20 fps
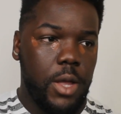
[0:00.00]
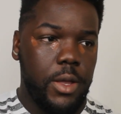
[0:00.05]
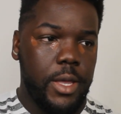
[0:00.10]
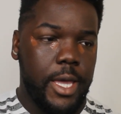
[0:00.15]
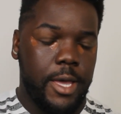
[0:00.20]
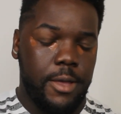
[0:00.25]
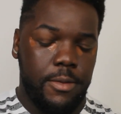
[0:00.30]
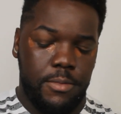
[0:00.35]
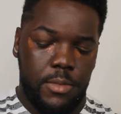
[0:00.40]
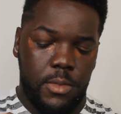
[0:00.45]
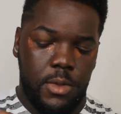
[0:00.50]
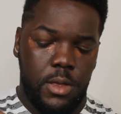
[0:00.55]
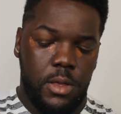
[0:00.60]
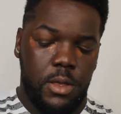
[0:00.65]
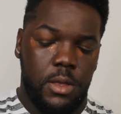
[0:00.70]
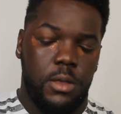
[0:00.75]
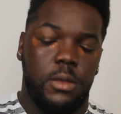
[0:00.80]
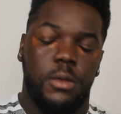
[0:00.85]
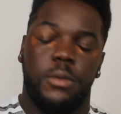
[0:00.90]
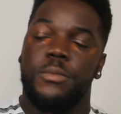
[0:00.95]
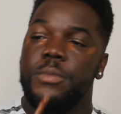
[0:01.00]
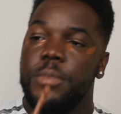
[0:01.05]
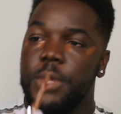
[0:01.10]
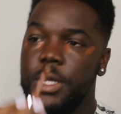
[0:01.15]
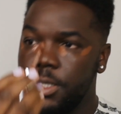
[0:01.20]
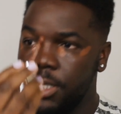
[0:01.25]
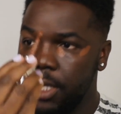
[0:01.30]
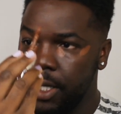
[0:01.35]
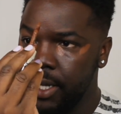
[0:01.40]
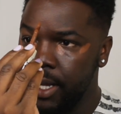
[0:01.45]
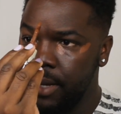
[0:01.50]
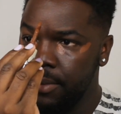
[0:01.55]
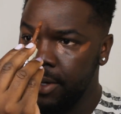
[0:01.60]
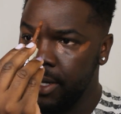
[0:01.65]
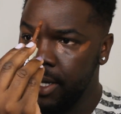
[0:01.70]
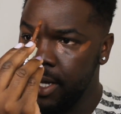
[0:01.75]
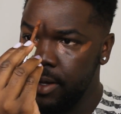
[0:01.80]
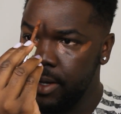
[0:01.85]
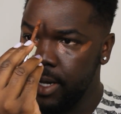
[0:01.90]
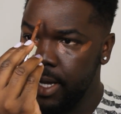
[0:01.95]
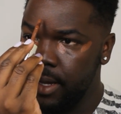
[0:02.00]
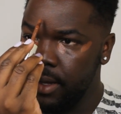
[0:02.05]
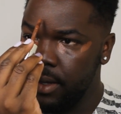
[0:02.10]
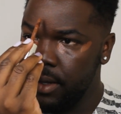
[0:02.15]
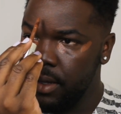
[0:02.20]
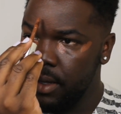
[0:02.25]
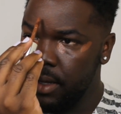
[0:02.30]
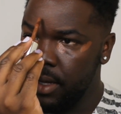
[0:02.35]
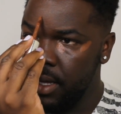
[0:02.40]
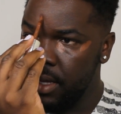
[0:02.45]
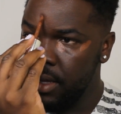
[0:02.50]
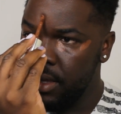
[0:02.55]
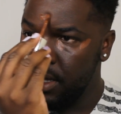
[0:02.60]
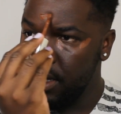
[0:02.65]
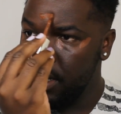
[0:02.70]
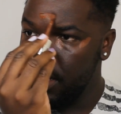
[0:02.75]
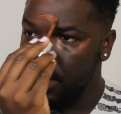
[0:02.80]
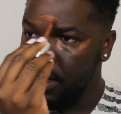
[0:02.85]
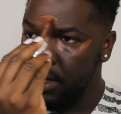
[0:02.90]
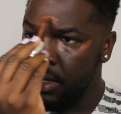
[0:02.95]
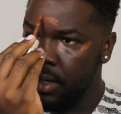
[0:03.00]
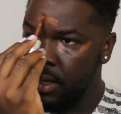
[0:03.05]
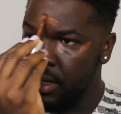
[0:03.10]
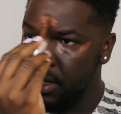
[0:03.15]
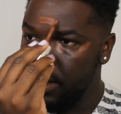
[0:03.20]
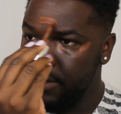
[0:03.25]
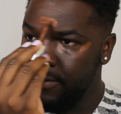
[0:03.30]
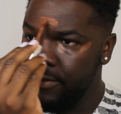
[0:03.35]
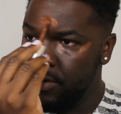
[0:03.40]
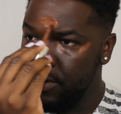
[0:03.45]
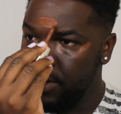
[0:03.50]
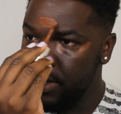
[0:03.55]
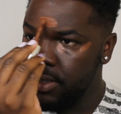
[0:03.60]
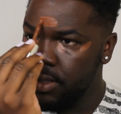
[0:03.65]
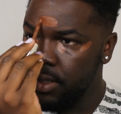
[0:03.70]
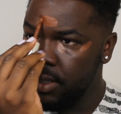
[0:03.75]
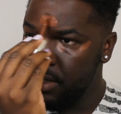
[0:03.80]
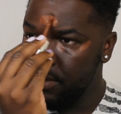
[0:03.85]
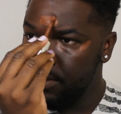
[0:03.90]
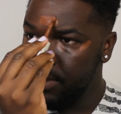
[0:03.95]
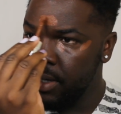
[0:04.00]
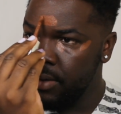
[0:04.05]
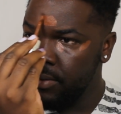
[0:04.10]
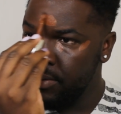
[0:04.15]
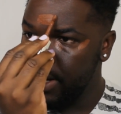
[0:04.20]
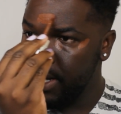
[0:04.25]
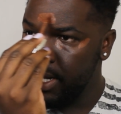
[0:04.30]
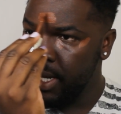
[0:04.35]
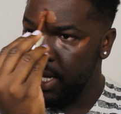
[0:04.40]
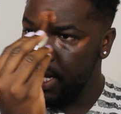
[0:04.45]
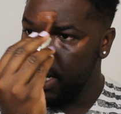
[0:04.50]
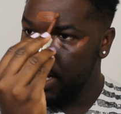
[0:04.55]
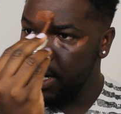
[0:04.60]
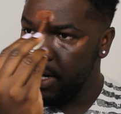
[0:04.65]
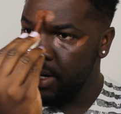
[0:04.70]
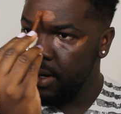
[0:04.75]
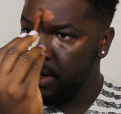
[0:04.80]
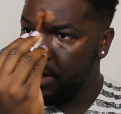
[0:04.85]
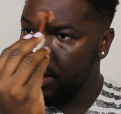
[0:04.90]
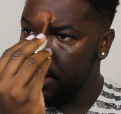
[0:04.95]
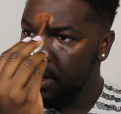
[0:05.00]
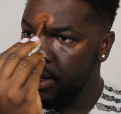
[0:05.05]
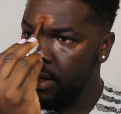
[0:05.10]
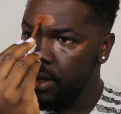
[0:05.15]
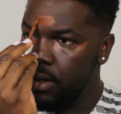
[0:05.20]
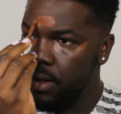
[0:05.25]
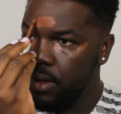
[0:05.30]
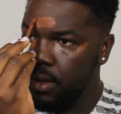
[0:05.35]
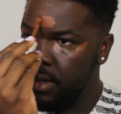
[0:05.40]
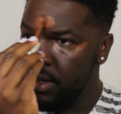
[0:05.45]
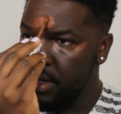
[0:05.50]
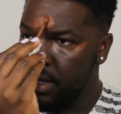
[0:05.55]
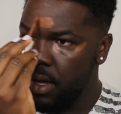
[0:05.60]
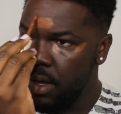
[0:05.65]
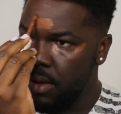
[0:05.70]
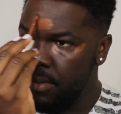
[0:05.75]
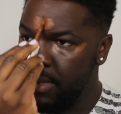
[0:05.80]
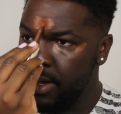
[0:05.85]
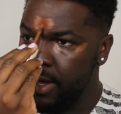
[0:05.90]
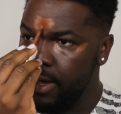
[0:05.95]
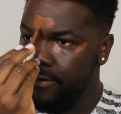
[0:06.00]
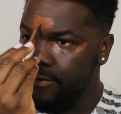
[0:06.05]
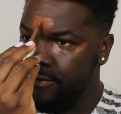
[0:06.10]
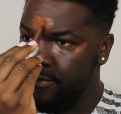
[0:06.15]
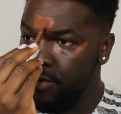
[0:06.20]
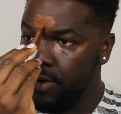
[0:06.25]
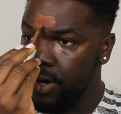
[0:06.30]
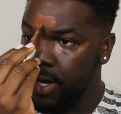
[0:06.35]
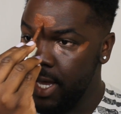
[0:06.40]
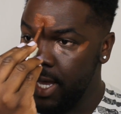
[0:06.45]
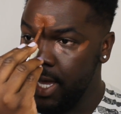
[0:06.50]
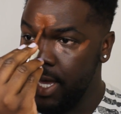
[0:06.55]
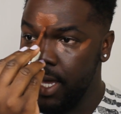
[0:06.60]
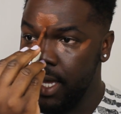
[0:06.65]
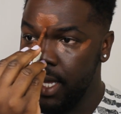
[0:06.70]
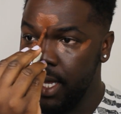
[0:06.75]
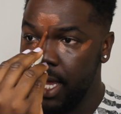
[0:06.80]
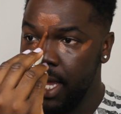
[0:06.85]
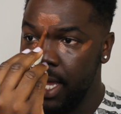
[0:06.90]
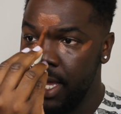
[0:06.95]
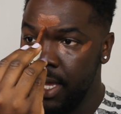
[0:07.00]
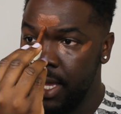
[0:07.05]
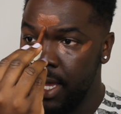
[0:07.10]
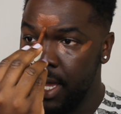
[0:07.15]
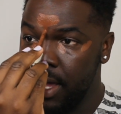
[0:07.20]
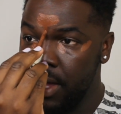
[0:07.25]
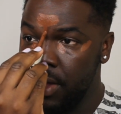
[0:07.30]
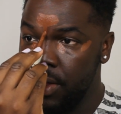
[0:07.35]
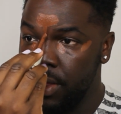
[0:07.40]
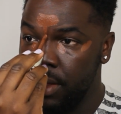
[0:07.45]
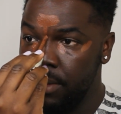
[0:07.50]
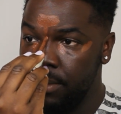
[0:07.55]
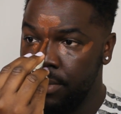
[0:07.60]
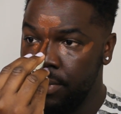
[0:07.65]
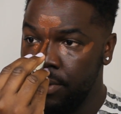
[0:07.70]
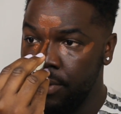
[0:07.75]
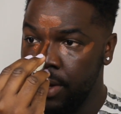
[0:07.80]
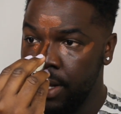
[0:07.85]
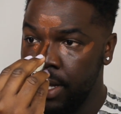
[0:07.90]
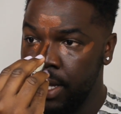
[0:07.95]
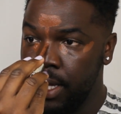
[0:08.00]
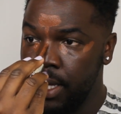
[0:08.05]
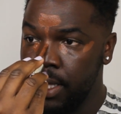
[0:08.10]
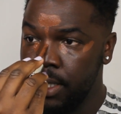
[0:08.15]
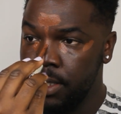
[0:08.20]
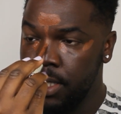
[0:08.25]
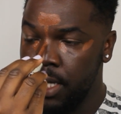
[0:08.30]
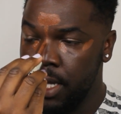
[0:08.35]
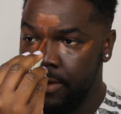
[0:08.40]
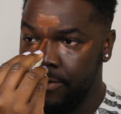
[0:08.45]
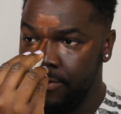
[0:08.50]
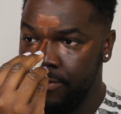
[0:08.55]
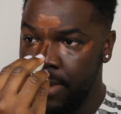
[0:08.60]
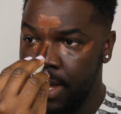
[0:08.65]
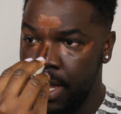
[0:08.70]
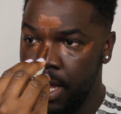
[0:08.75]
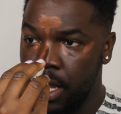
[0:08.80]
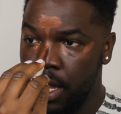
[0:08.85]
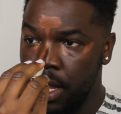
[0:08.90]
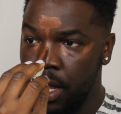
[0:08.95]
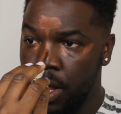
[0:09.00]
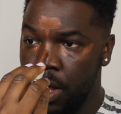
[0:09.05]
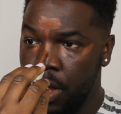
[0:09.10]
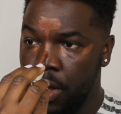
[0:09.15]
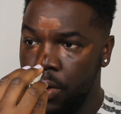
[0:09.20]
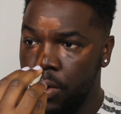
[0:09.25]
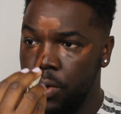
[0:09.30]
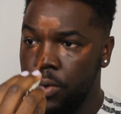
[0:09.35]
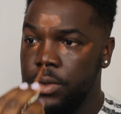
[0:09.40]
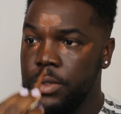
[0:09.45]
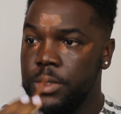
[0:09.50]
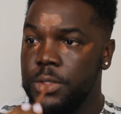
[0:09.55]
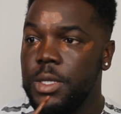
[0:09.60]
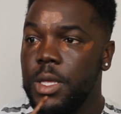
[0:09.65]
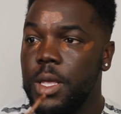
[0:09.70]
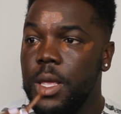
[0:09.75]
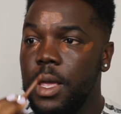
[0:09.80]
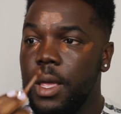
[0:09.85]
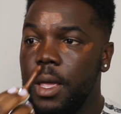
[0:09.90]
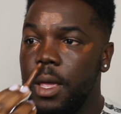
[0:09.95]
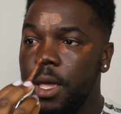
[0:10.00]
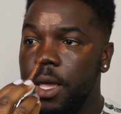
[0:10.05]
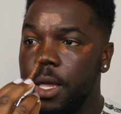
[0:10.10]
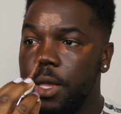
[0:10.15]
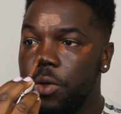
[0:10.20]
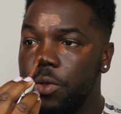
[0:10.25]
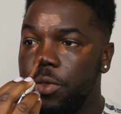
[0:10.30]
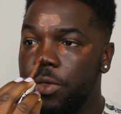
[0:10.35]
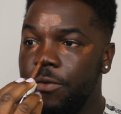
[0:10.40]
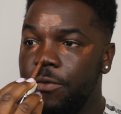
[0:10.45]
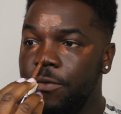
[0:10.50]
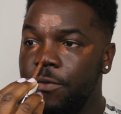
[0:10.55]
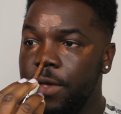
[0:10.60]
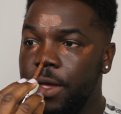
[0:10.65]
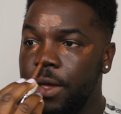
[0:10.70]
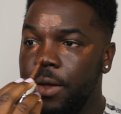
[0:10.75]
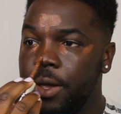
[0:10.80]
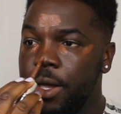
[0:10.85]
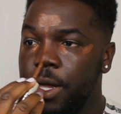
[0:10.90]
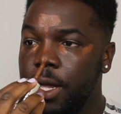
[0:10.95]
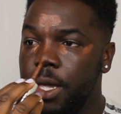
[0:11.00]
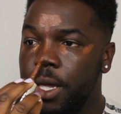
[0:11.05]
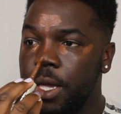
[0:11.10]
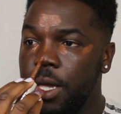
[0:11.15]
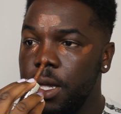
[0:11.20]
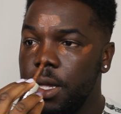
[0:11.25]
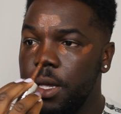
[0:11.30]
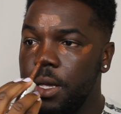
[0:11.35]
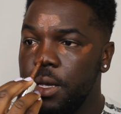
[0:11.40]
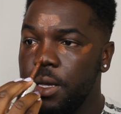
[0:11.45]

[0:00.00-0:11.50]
Oh yeah, it's turning out pretty okay. And then of course a little bit right here on my forehead and down the bridge of my nose and on the very